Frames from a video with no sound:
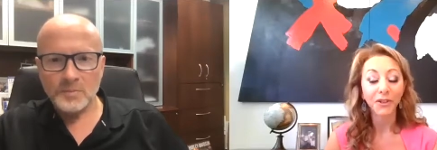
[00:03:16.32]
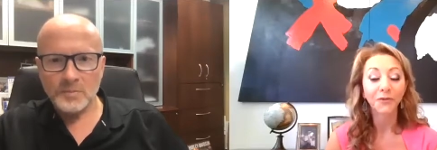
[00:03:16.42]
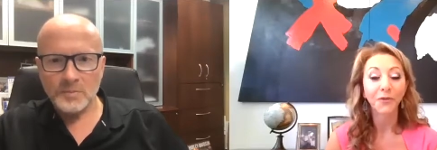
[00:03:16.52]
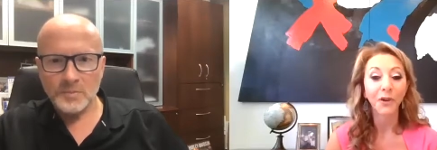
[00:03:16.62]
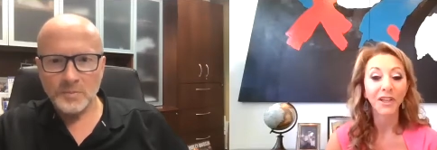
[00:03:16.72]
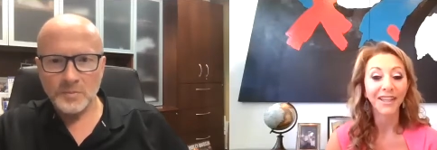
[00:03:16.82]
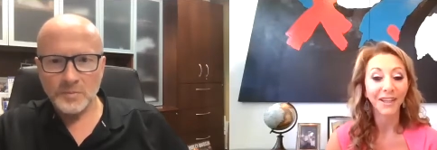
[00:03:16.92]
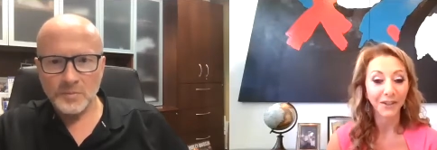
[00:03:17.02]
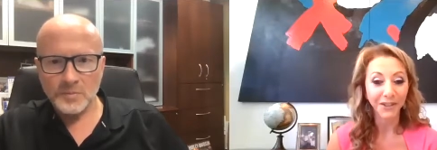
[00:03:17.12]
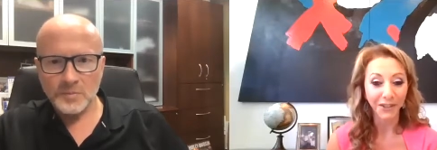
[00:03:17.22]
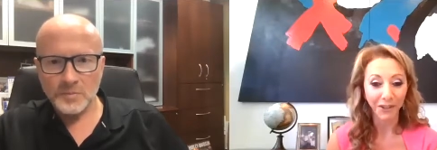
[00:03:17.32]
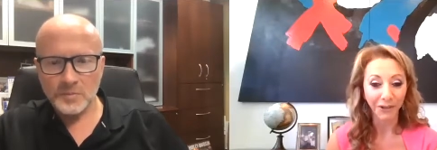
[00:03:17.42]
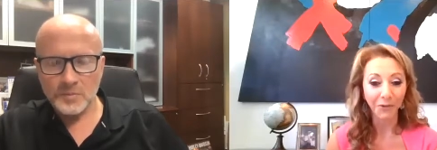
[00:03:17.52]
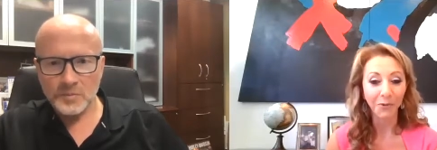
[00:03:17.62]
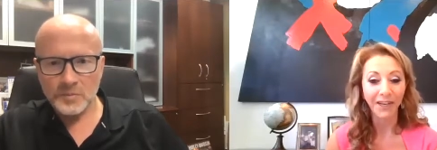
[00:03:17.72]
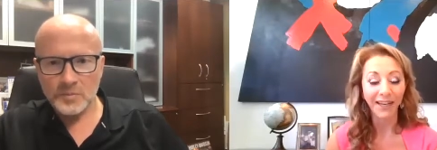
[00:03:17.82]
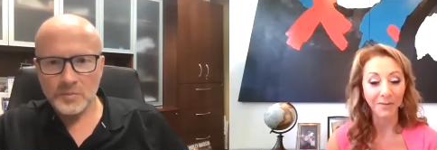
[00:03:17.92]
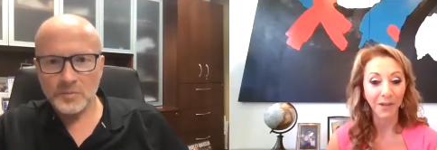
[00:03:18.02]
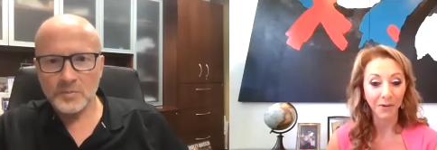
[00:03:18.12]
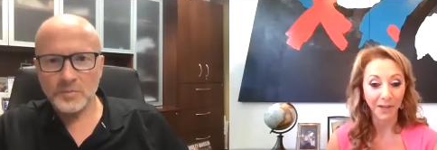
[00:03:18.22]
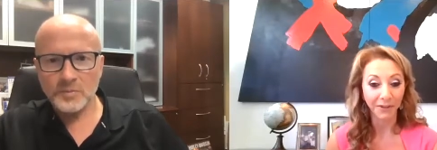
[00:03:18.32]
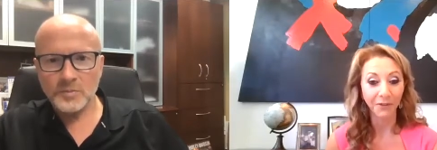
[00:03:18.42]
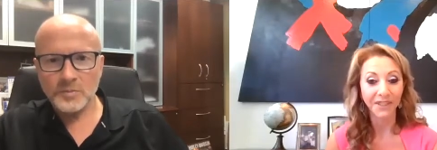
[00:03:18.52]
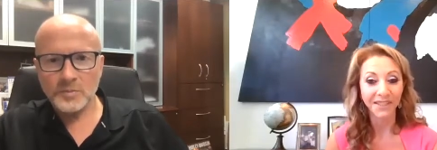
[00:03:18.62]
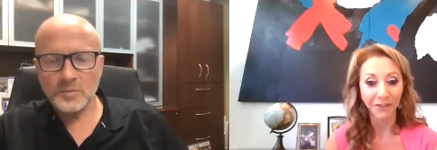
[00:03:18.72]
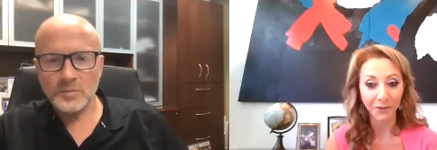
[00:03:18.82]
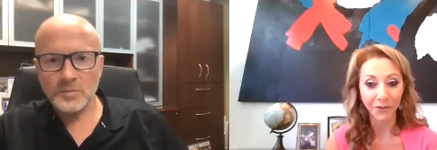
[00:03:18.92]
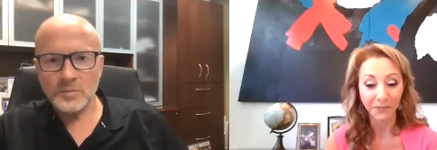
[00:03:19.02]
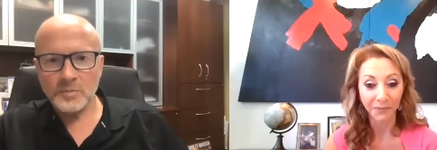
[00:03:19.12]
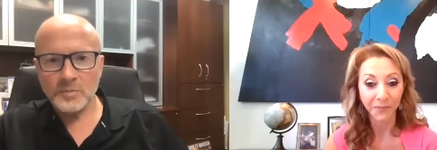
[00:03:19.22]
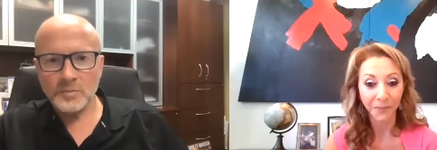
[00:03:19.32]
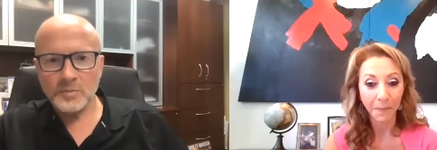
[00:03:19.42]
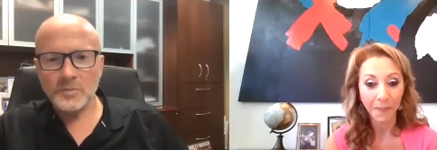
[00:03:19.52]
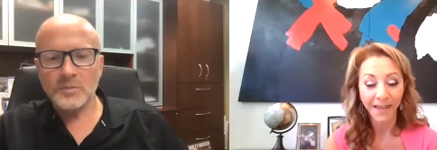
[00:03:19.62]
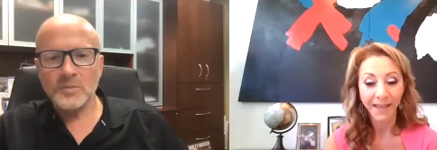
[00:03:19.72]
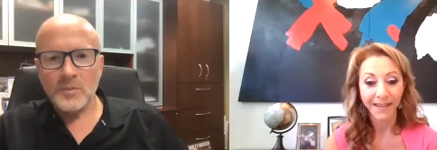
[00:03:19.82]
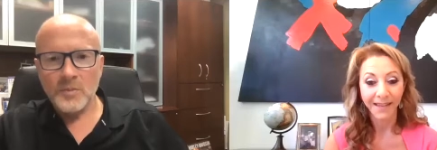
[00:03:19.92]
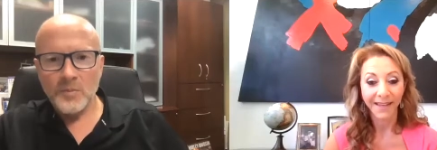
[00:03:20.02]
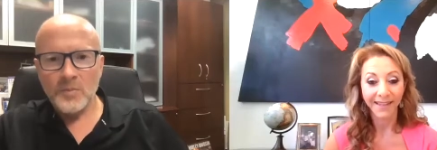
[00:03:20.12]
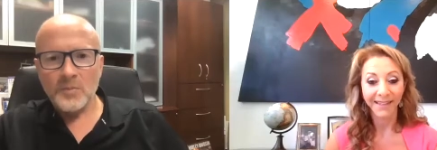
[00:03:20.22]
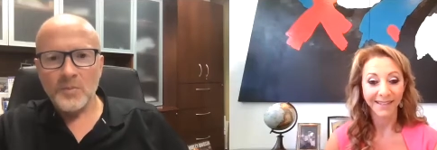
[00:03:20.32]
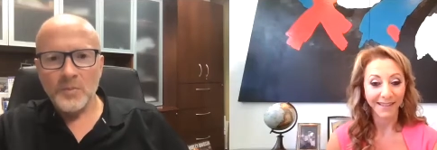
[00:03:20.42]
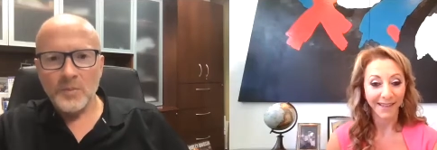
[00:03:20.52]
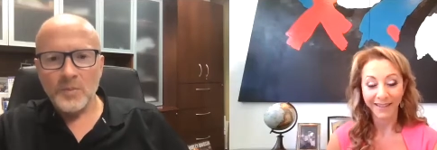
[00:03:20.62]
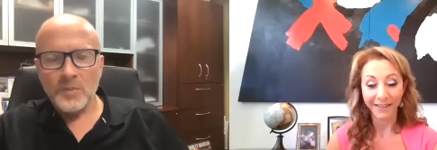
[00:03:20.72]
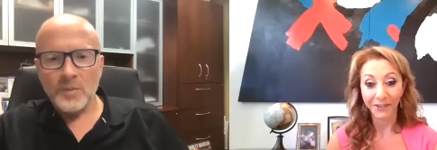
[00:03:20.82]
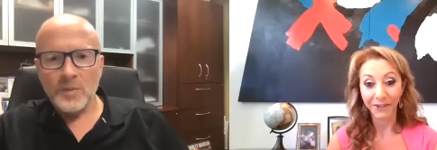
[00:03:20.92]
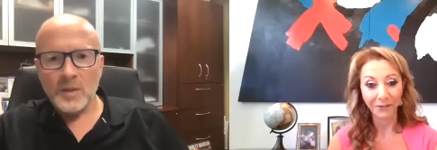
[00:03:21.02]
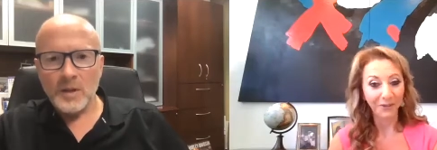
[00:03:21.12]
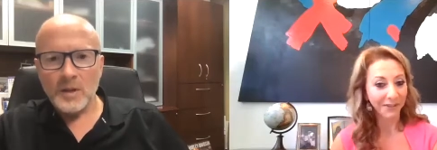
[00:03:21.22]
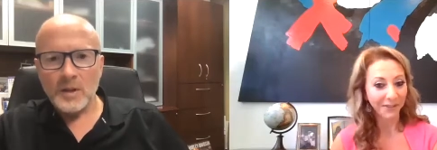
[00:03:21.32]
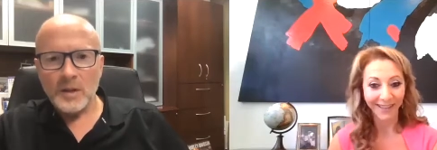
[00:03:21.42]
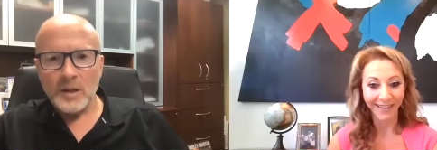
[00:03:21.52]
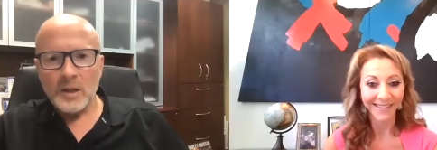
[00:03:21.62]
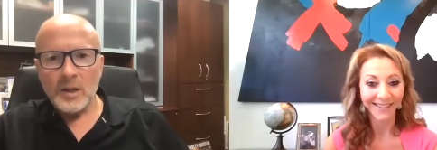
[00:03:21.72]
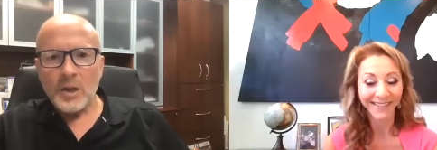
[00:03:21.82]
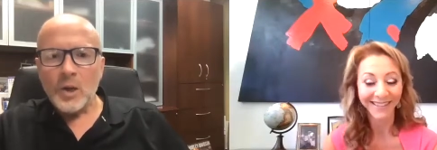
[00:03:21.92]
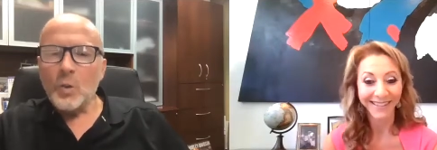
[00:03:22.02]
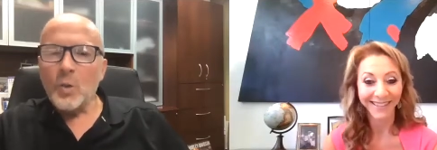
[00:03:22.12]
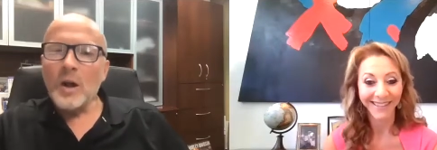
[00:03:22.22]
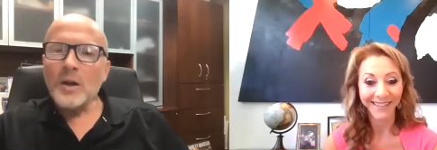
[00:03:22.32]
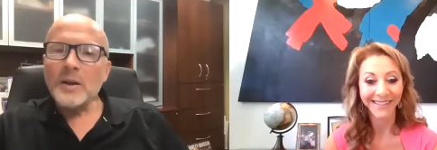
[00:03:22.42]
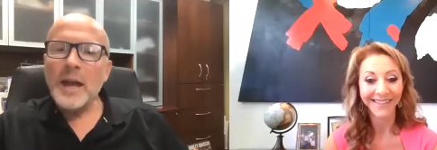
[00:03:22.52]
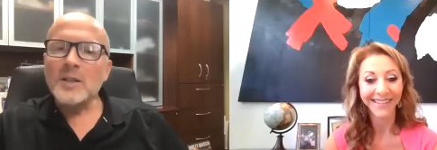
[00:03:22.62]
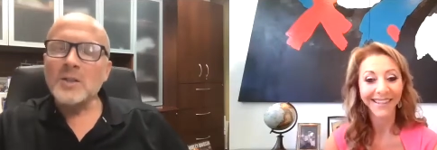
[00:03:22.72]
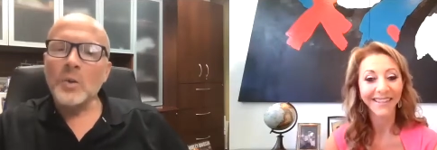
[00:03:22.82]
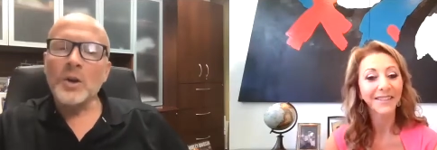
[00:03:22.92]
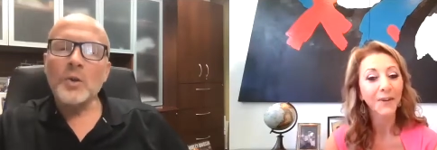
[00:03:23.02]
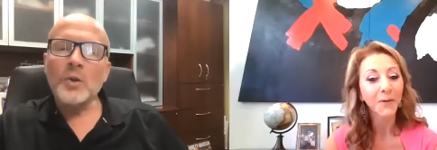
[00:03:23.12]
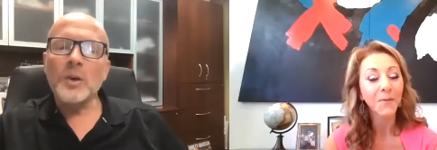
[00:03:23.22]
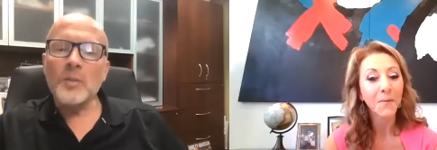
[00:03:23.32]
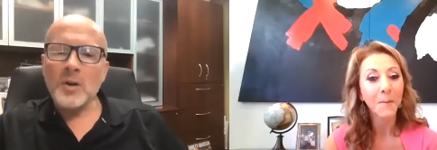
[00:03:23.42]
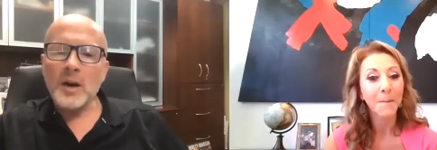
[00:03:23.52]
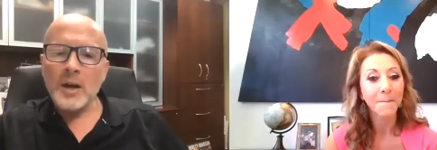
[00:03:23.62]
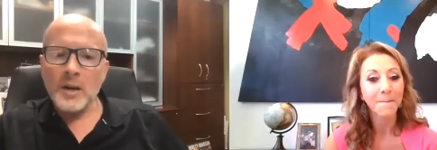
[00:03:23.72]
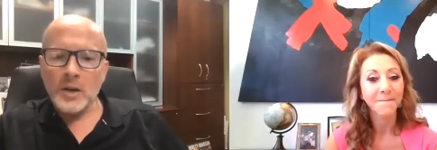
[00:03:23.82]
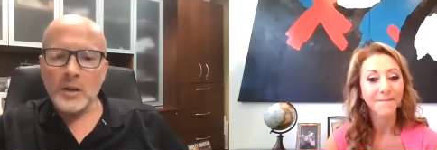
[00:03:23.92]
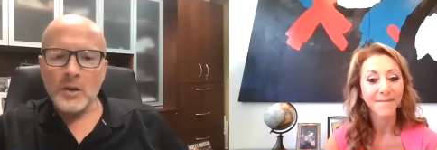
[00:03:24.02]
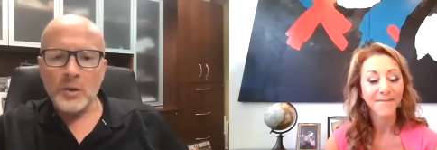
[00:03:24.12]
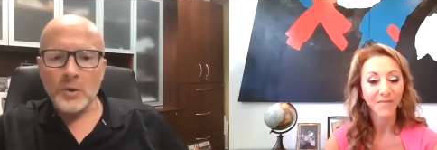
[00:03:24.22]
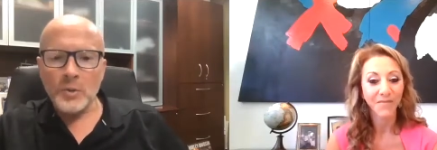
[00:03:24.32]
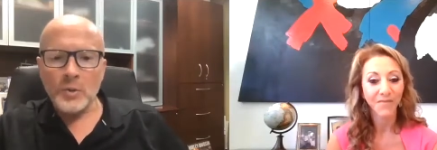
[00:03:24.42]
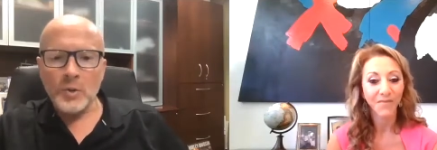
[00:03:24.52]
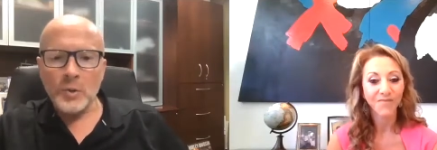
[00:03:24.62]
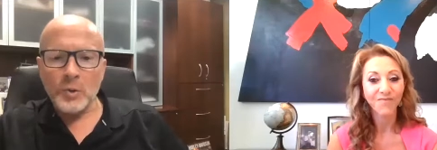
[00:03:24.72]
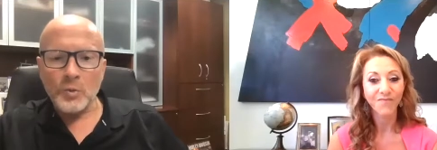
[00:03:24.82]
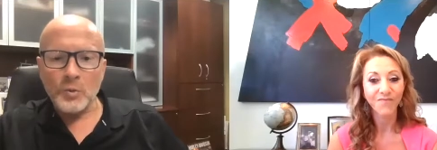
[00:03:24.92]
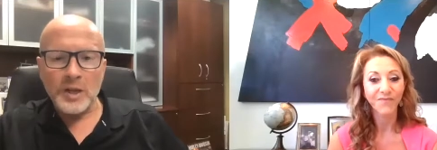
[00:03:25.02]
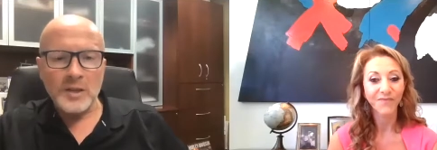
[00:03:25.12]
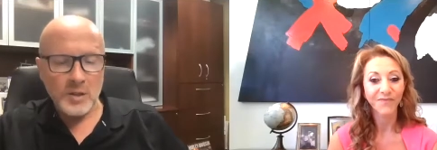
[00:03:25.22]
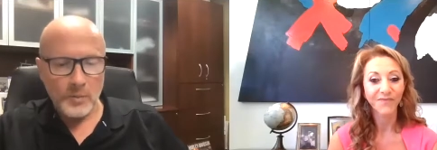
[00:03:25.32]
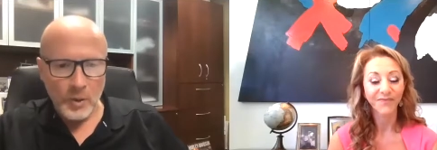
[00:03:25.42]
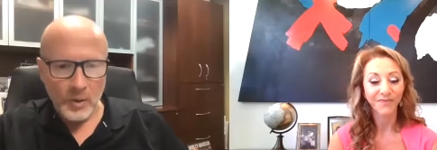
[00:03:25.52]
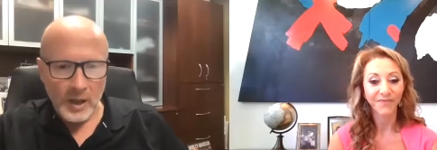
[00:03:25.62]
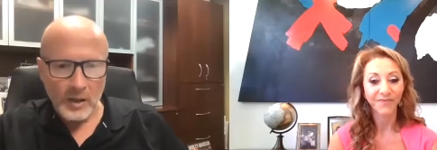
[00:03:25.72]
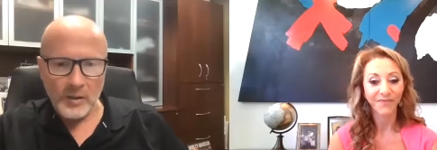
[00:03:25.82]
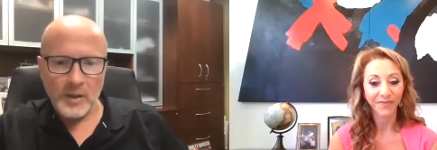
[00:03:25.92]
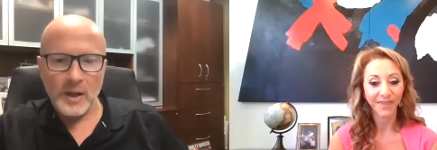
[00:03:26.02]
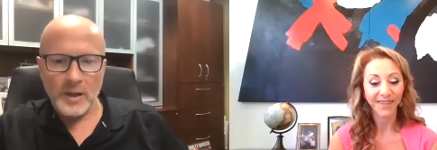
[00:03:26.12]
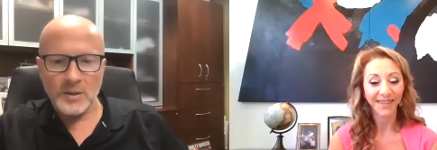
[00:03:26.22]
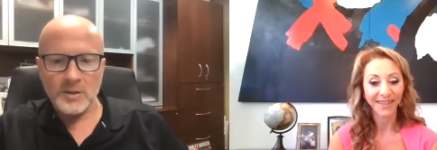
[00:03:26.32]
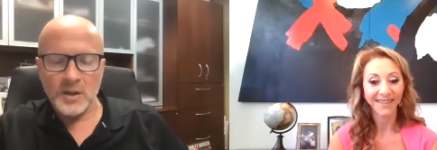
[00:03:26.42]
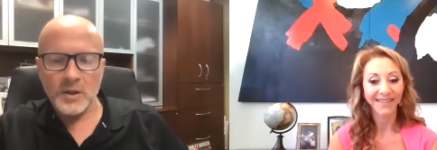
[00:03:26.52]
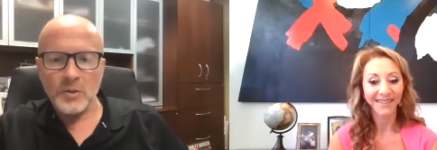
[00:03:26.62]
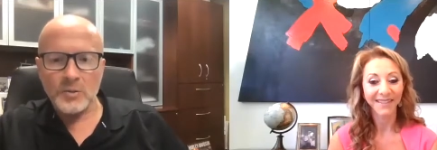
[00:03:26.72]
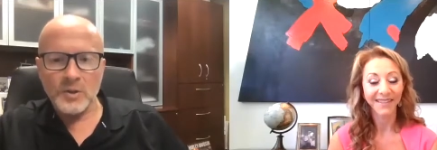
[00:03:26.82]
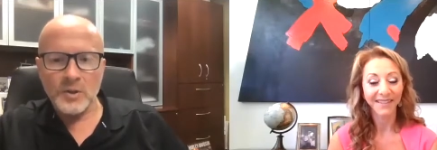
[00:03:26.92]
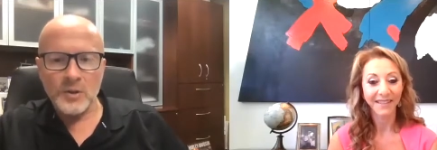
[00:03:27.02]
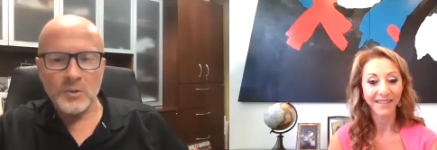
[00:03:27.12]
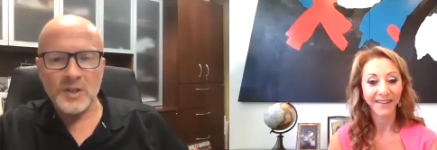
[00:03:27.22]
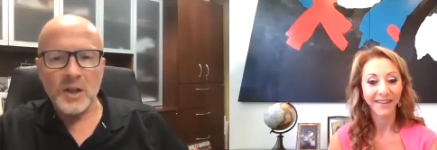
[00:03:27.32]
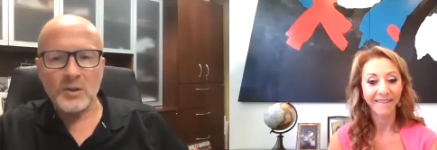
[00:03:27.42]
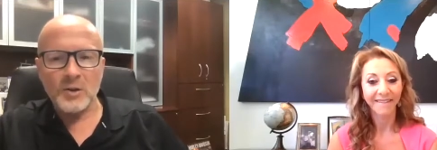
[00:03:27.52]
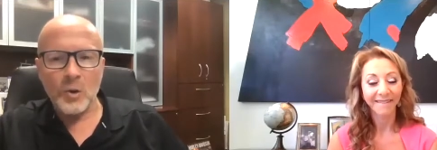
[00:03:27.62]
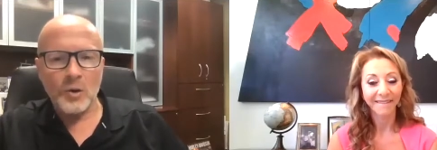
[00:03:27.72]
Speaker 1: to 40 years ago when I immigrated to this country. And I can go into that.
Speaker 2: Well, yeah. So when you immigrated here, you you did some unique things. Did you did you sell door to